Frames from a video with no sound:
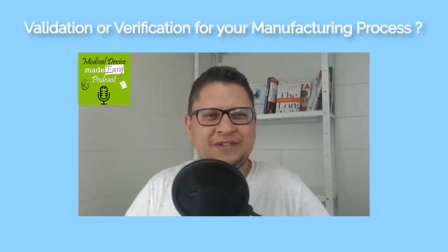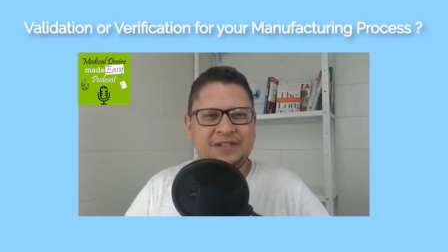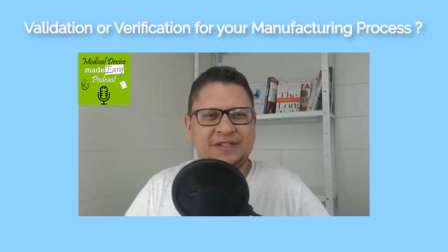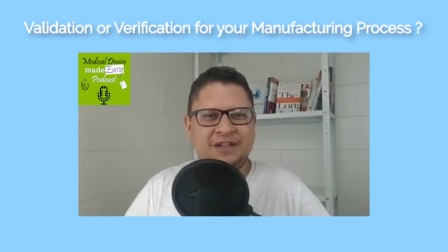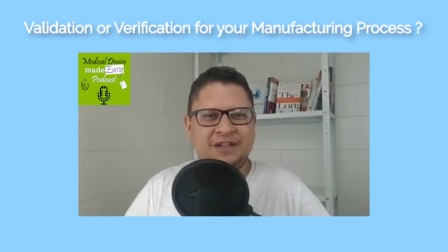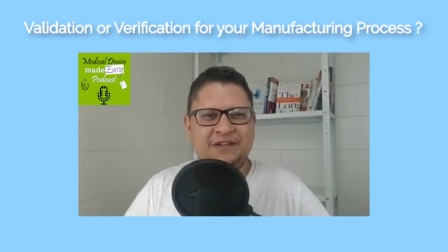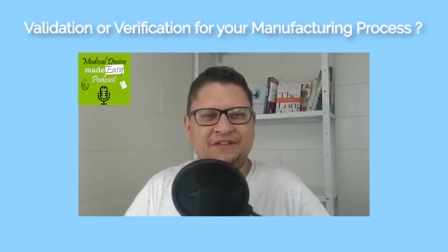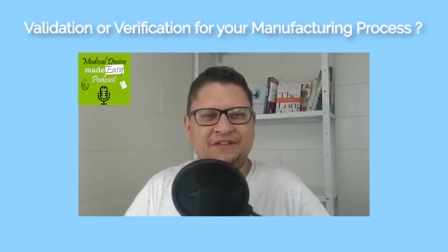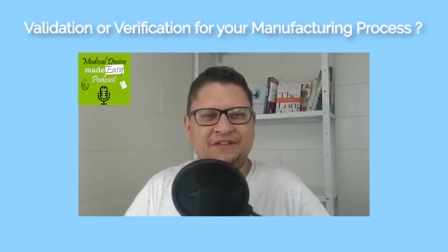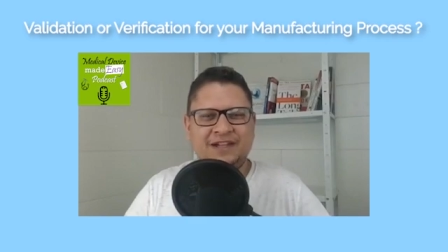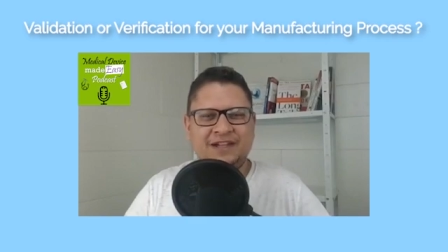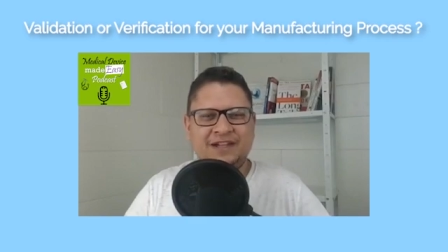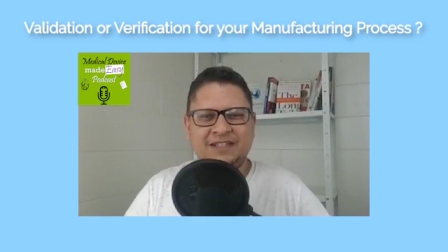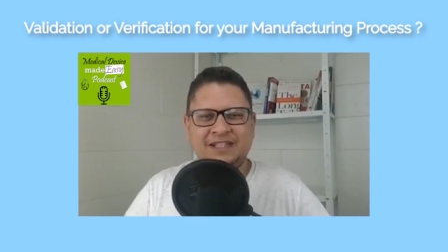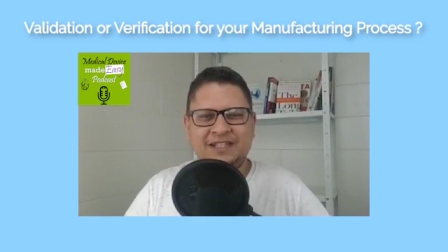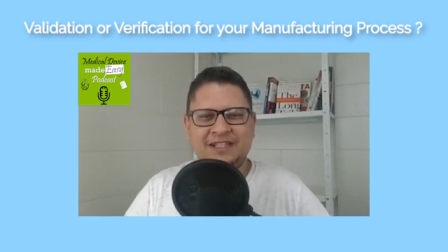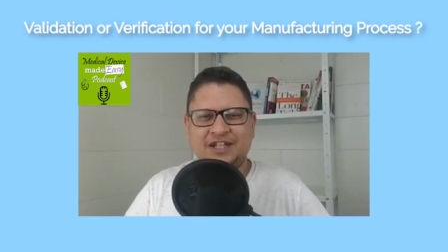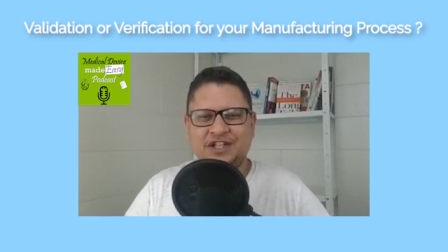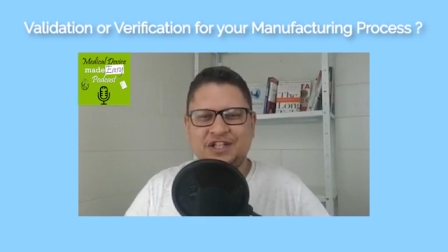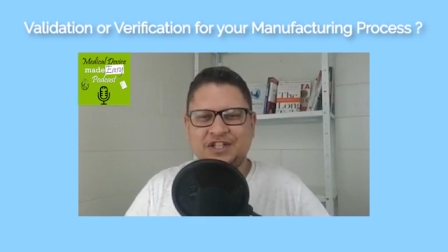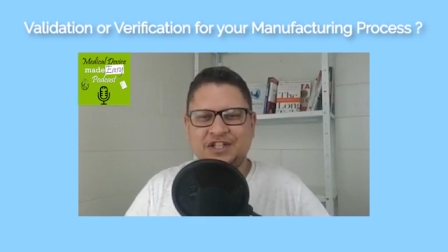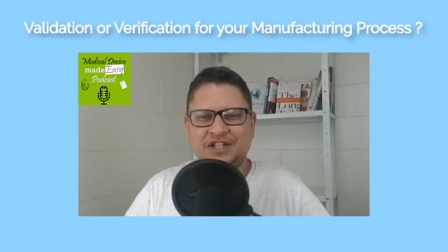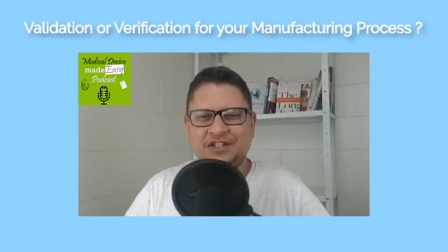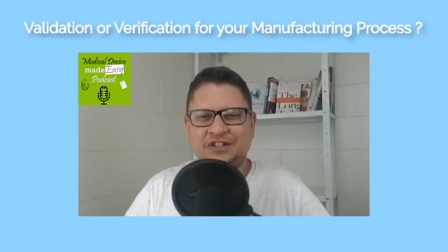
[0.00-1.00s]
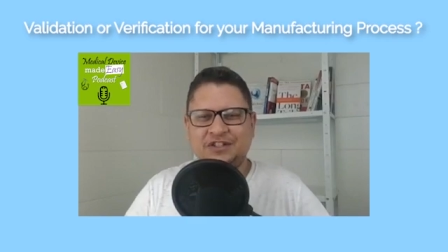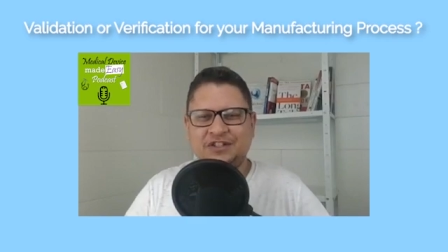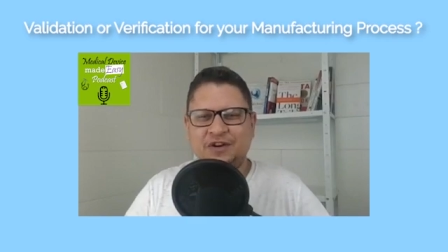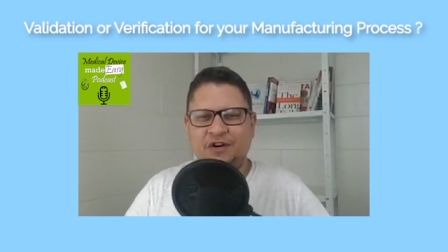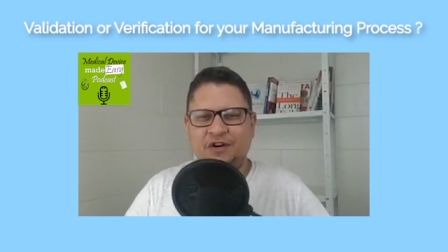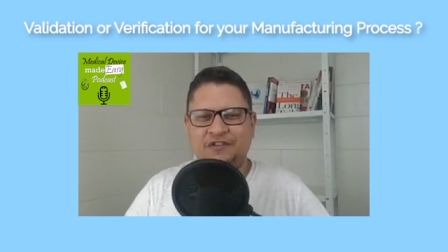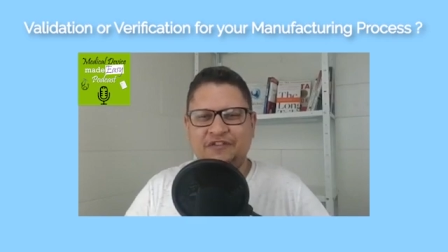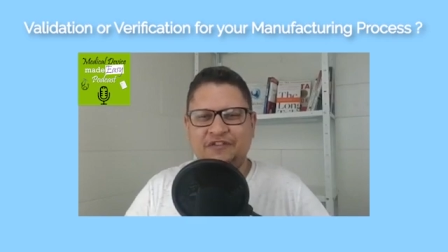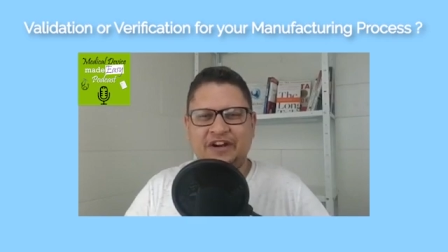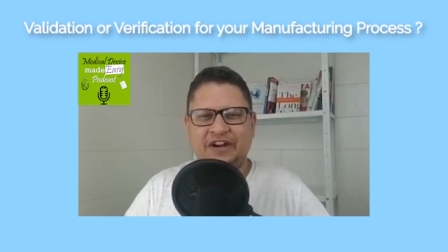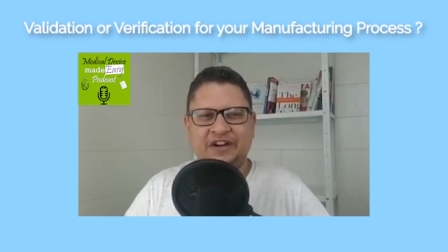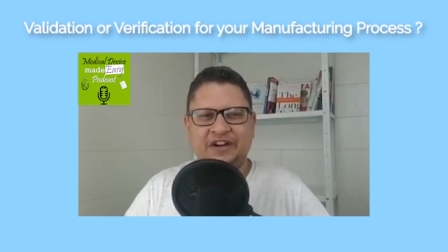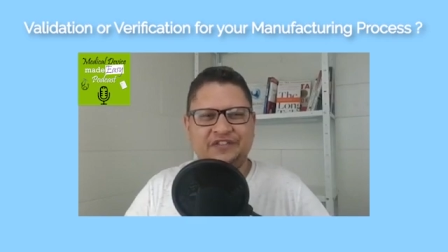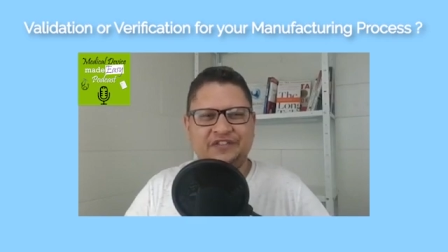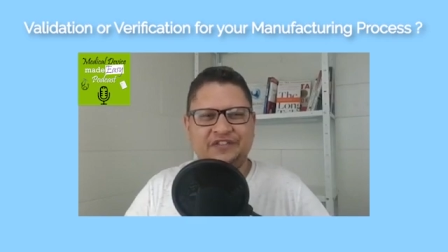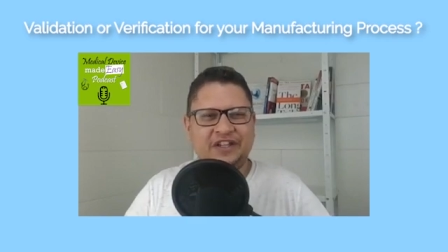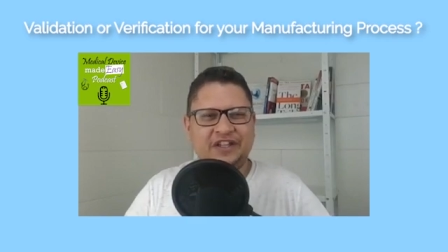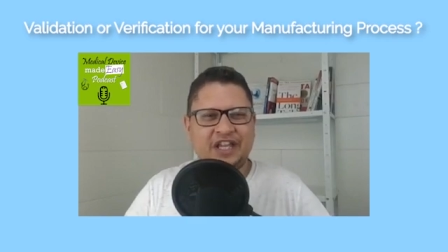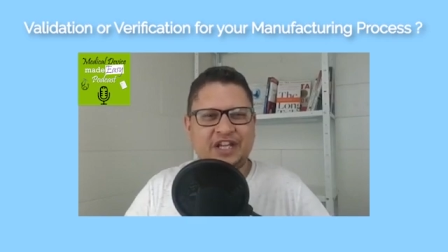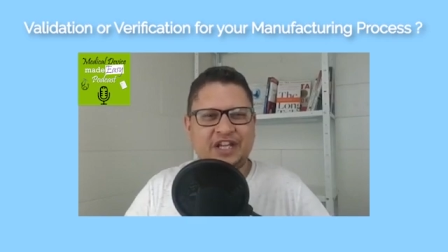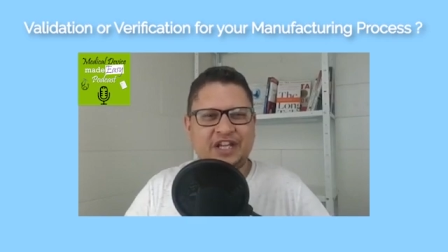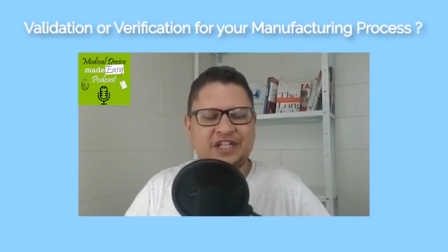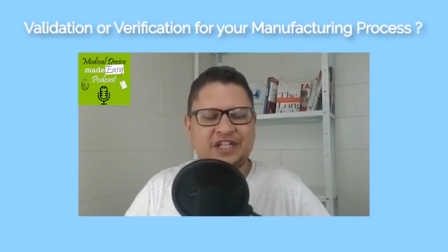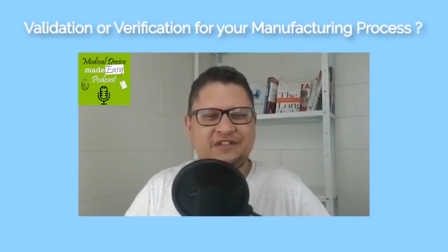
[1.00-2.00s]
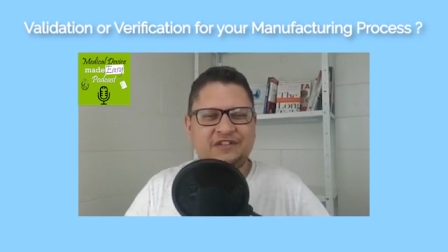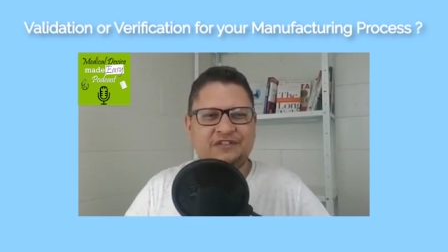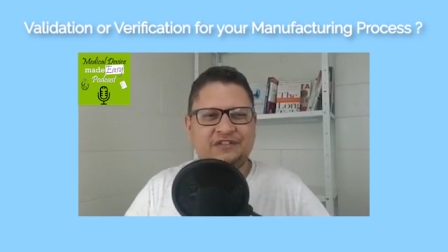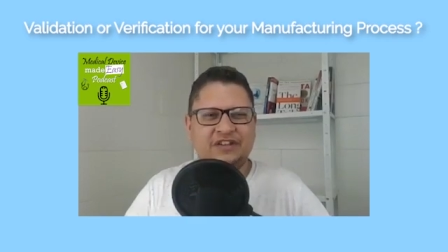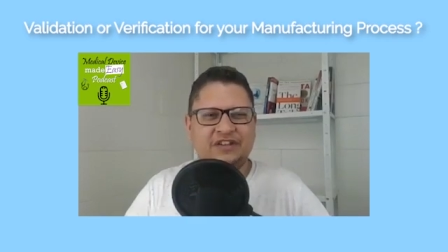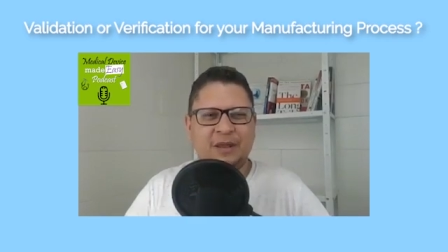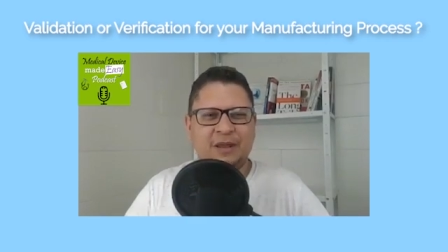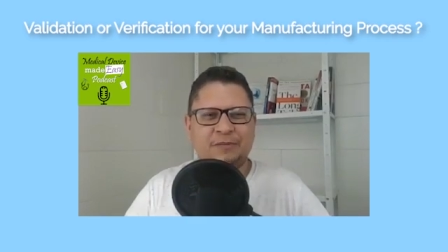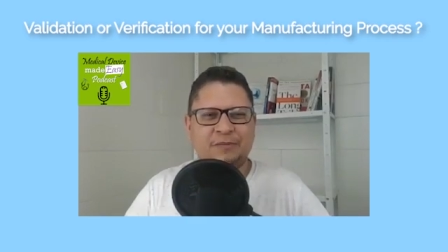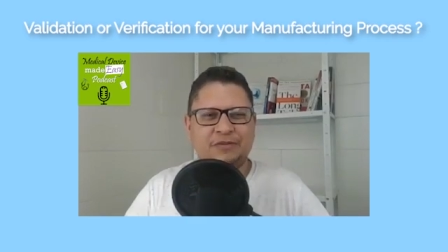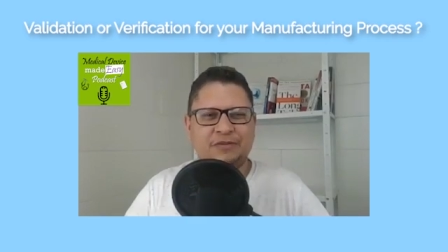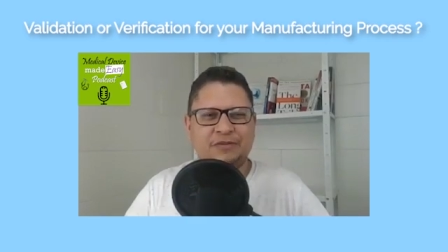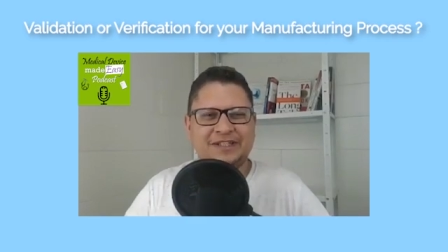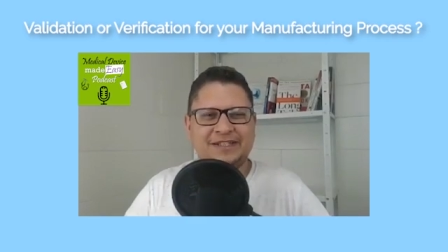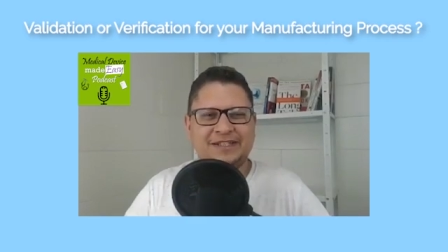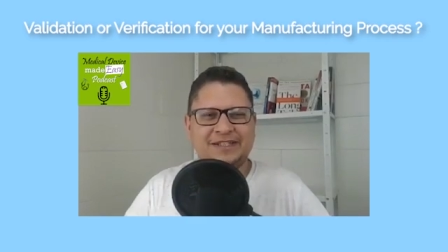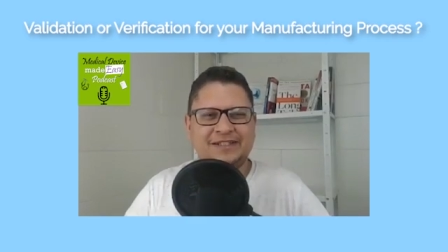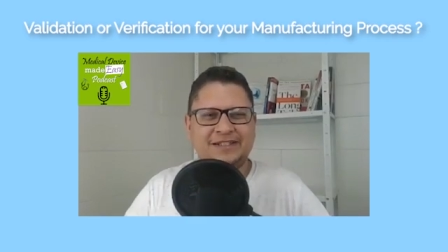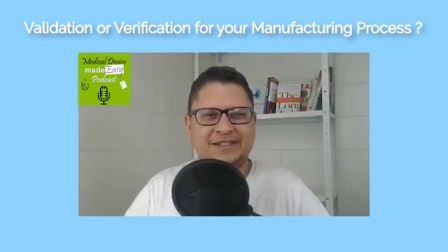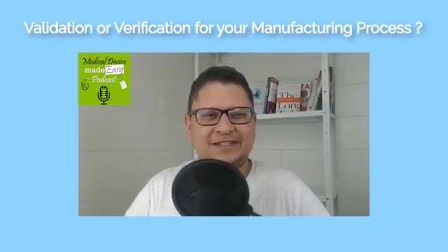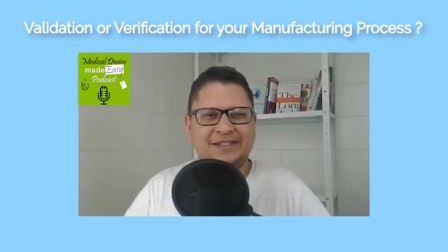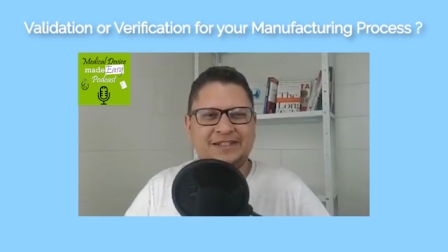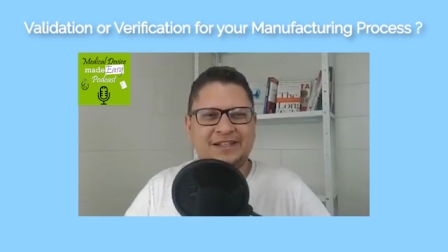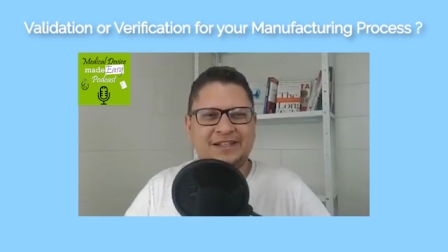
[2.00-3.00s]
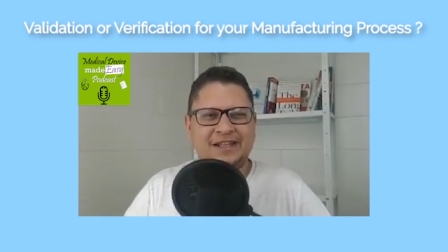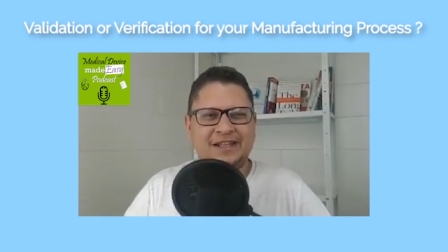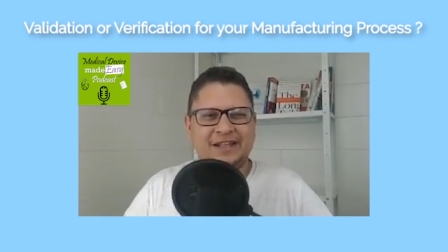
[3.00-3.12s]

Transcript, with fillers: uh, validation or verification for their processes.